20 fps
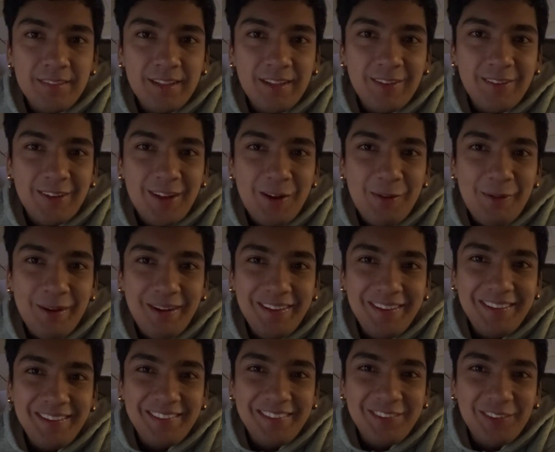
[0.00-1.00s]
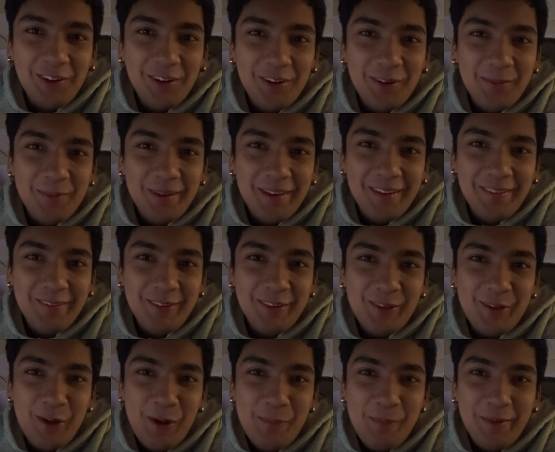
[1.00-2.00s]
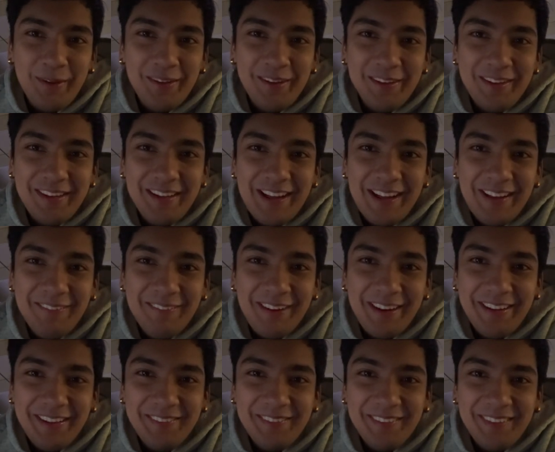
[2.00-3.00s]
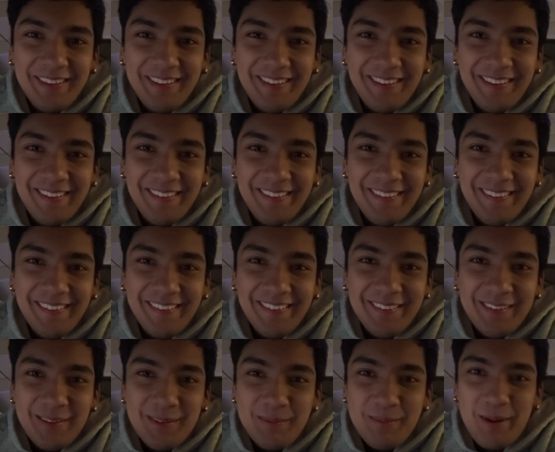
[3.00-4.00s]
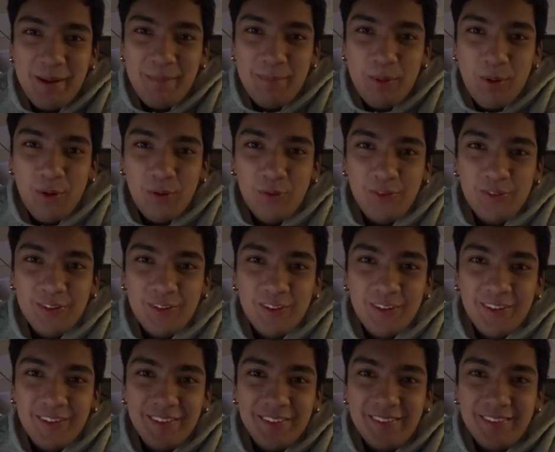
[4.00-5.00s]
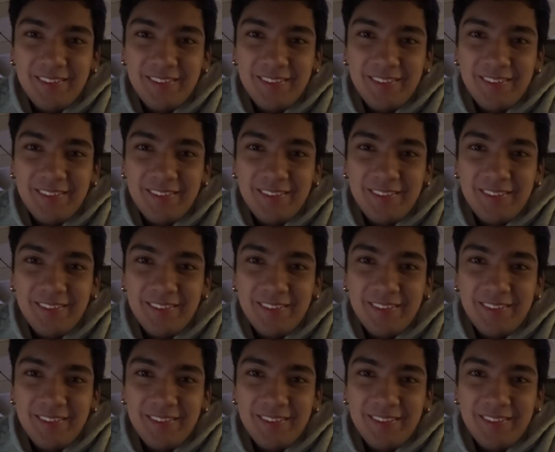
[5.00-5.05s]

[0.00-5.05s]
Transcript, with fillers: Hell no, Reddit is dark, man. What do y'all be looking at Reddit, man? My posters.